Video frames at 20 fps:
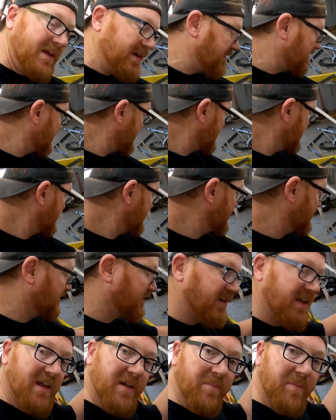here to
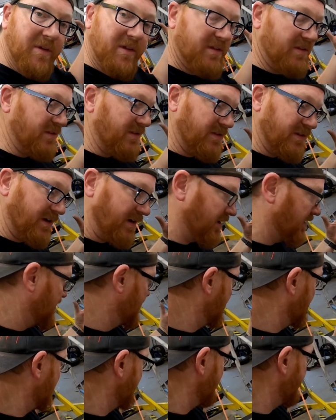keep the
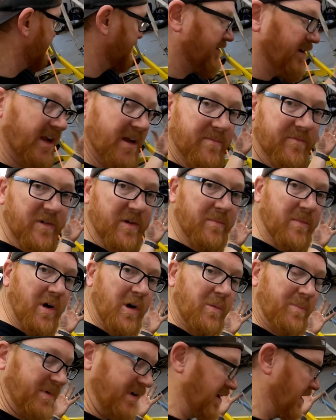frame from
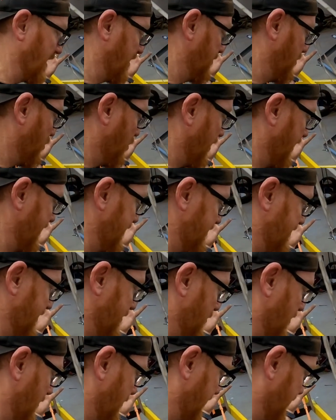opening up wider
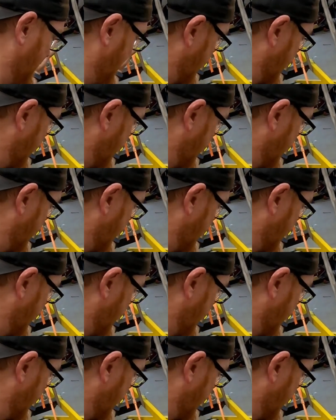than what we